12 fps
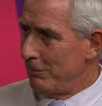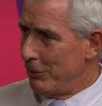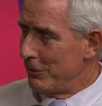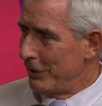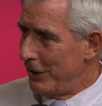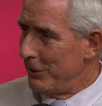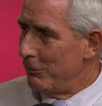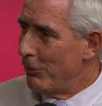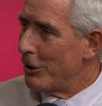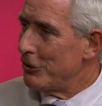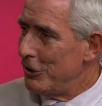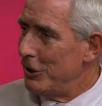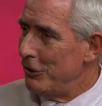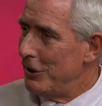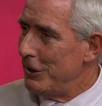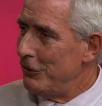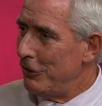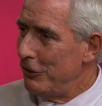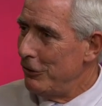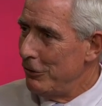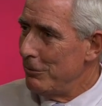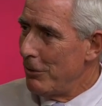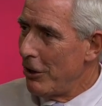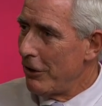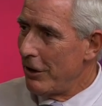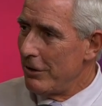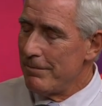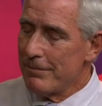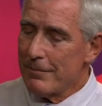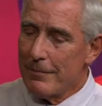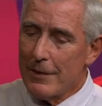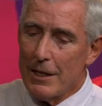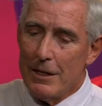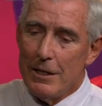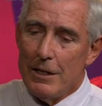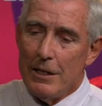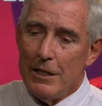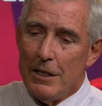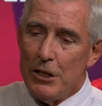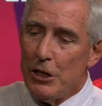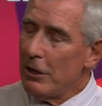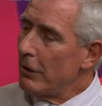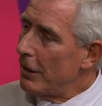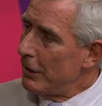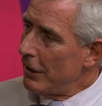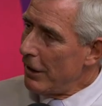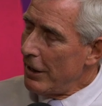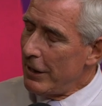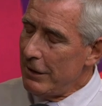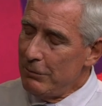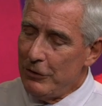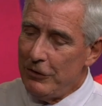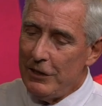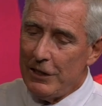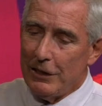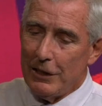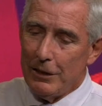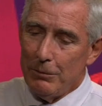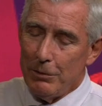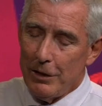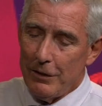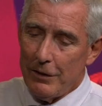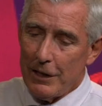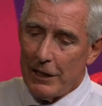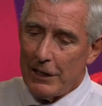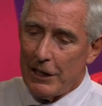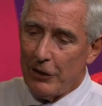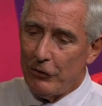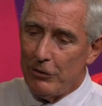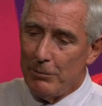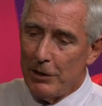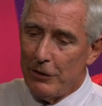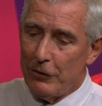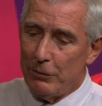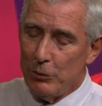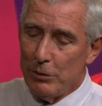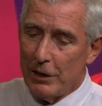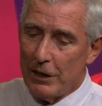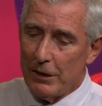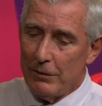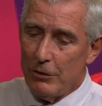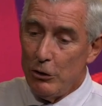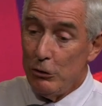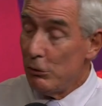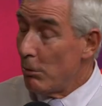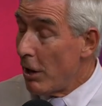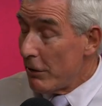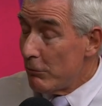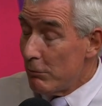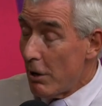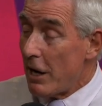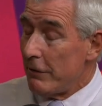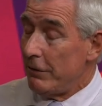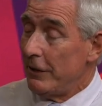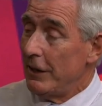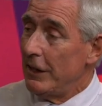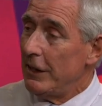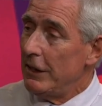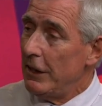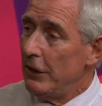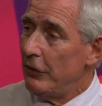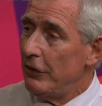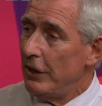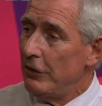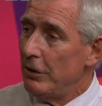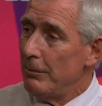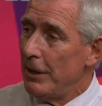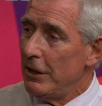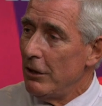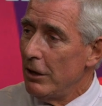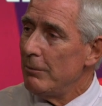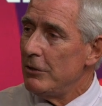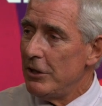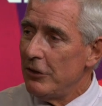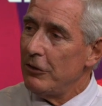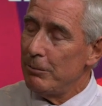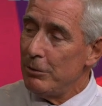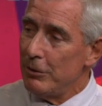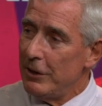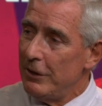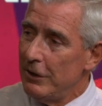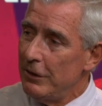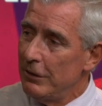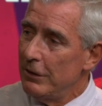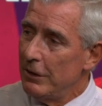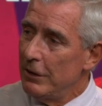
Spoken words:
importantly, what do you need to do tomorrow? You know, I was dealing with a customer this morning who quite rightfully has said to me, I'm disappointed